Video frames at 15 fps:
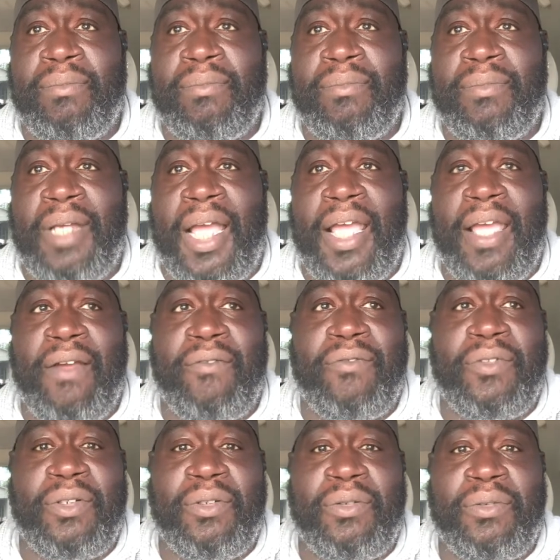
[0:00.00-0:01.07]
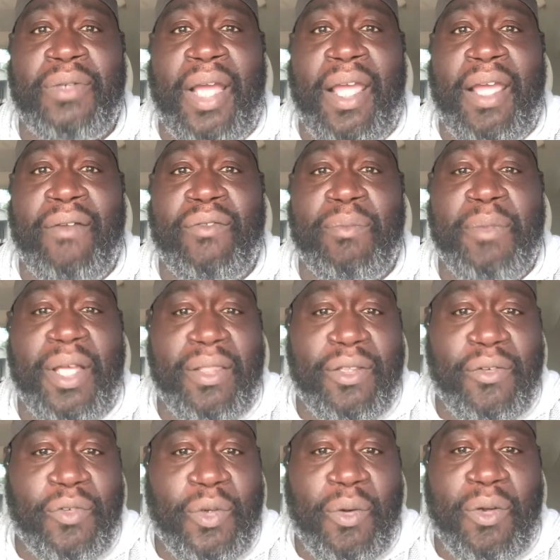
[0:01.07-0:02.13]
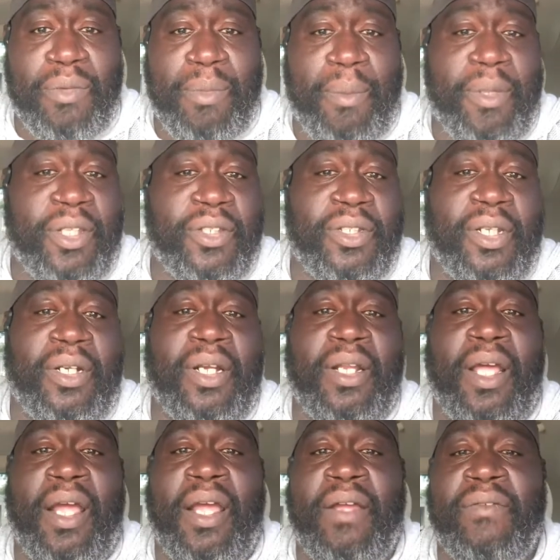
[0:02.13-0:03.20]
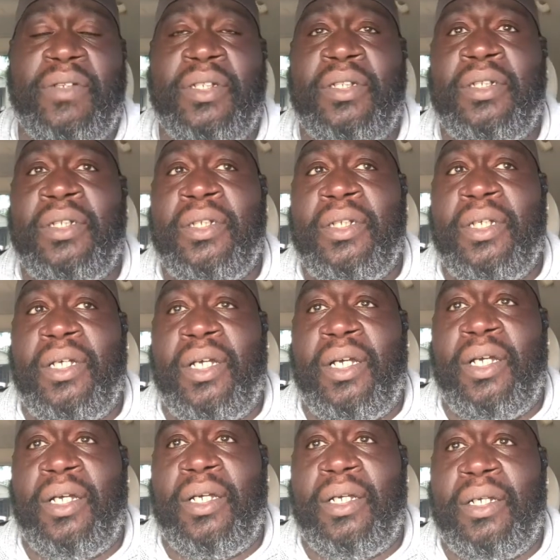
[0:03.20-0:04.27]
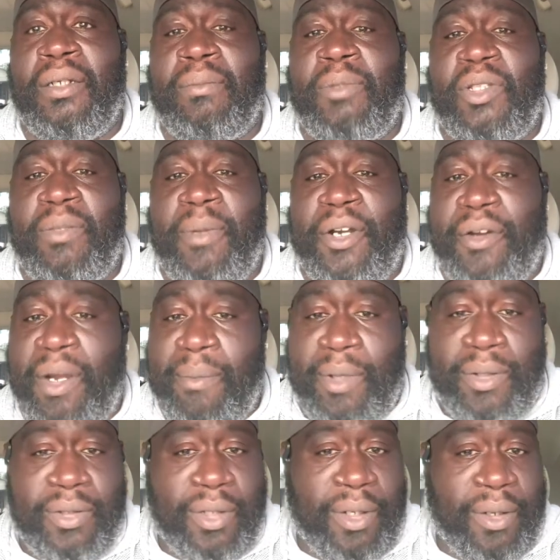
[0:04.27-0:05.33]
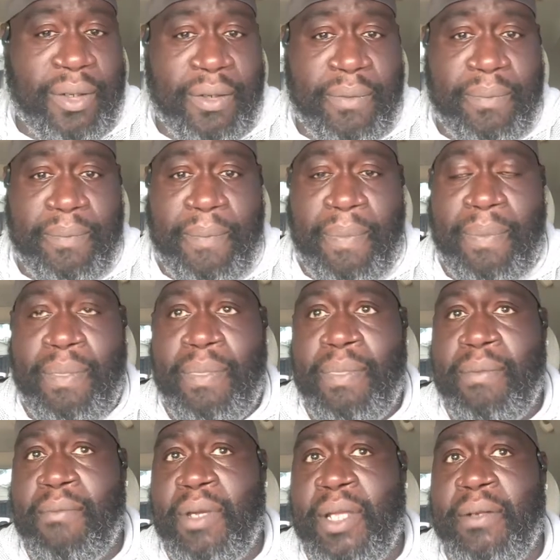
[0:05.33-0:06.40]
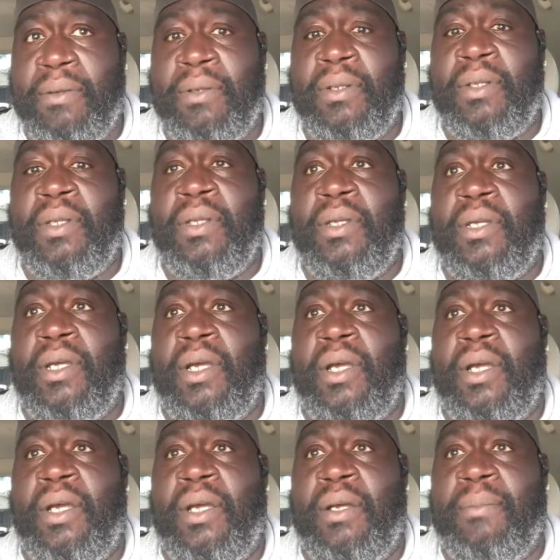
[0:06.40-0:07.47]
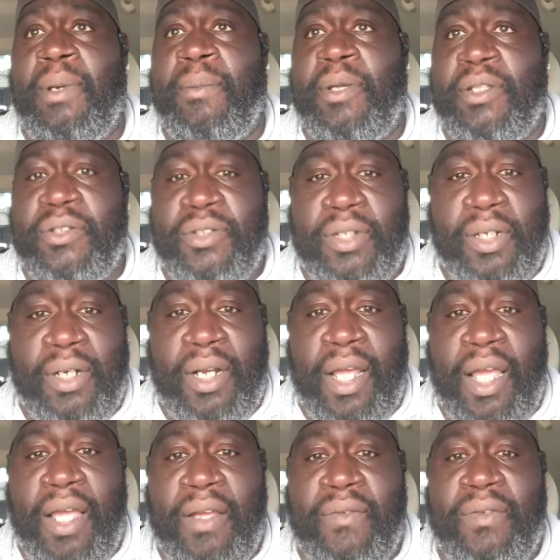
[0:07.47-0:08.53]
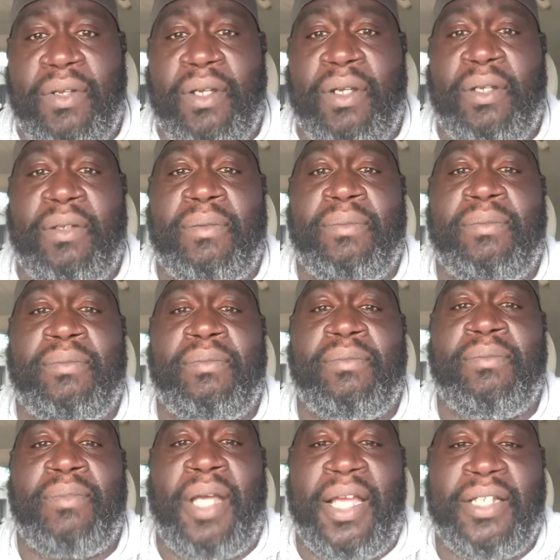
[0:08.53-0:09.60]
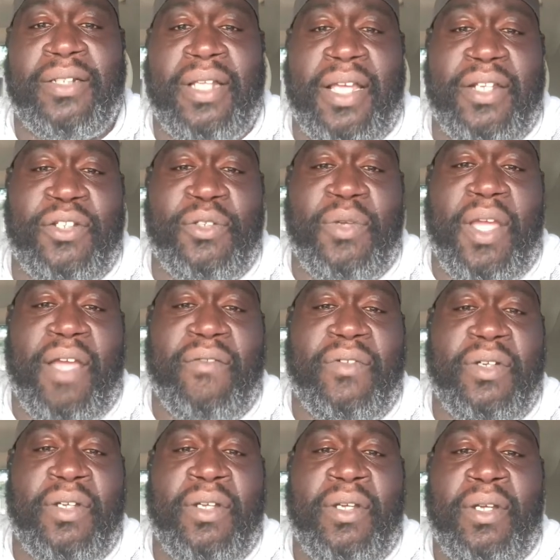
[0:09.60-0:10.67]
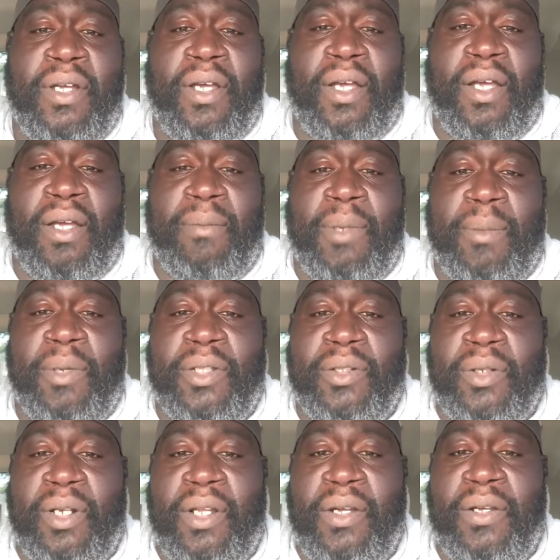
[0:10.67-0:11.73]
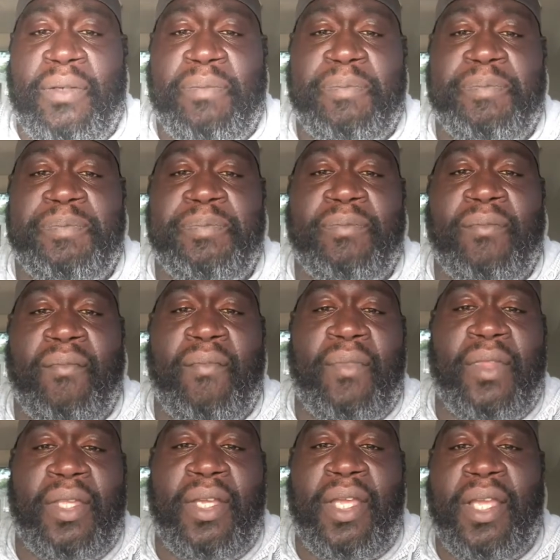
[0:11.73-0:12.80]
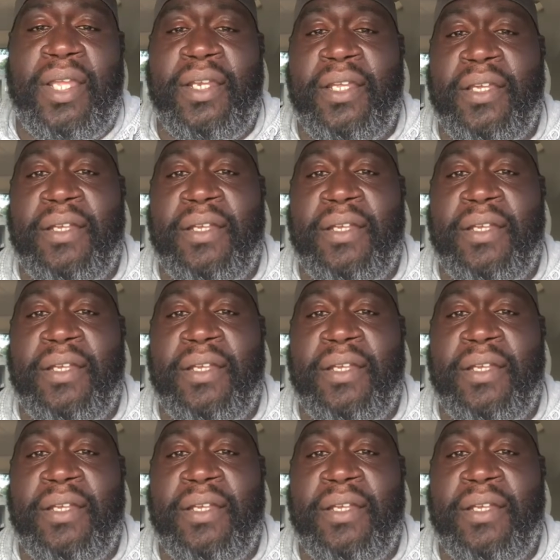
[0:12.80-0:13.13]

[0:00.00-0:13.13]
I have a mother, of course. My mother's still alive. Both of my grandmothers are gone, but my mother's still alive. I do have my mother-in-law, and